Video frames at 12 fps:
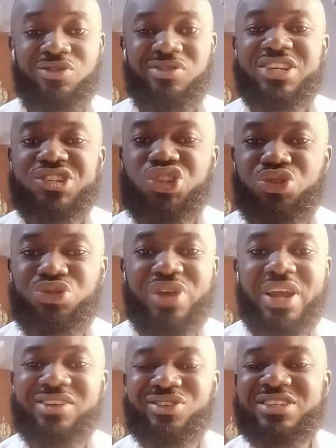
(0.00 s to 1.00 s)
His
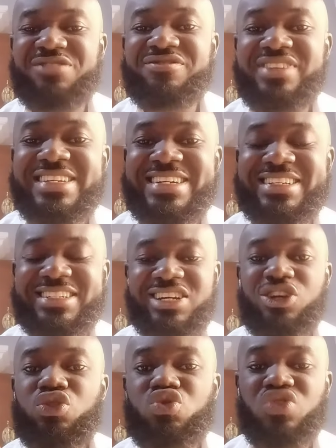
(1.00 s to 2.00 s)
children don't even need
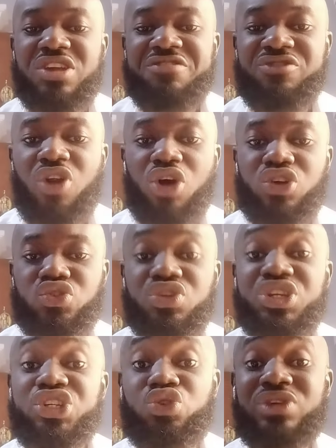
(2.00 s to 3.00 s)
to even hustle.
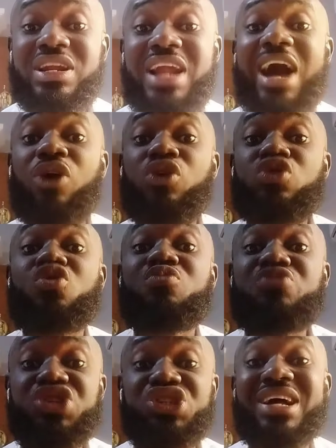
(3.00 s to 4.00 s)
His children are also
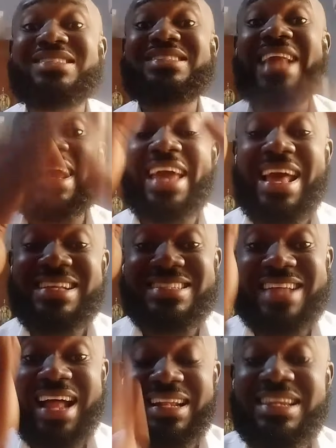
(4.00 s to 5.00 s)
musicians, like
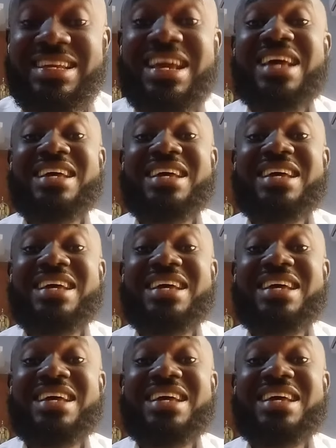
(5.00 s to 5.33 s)
exactly